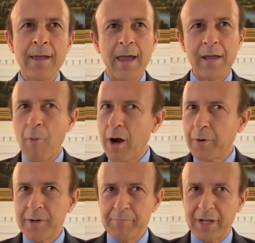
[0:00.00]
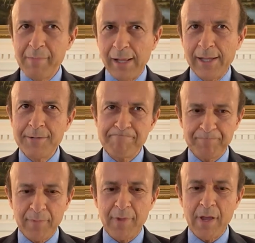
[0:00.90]
And Margaret Macmillan,
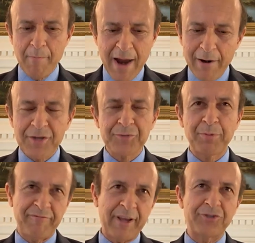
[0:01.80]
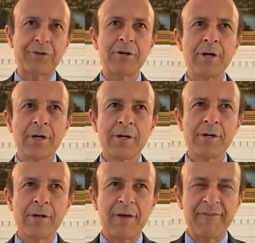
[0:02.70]
Emeritus Professor
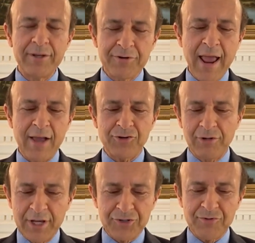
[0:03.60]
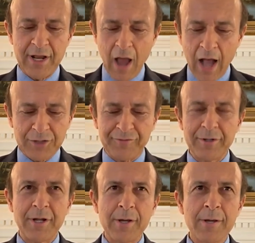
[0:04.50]
of International History at
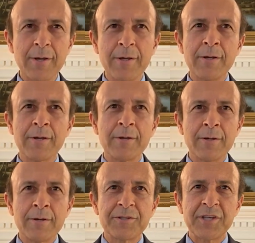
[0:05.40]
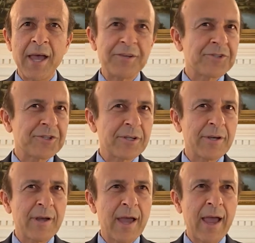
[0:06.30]
Oxford, says,
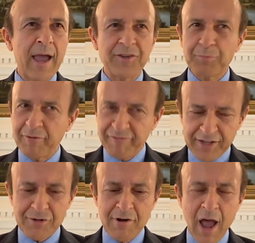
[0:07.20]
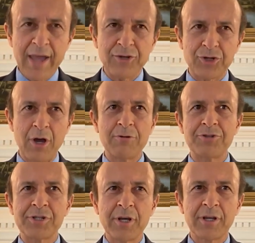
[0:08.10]
as Professor Nye
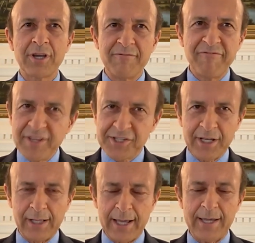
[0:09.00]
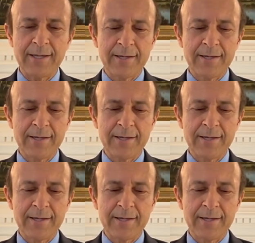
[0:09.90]
shows convincingly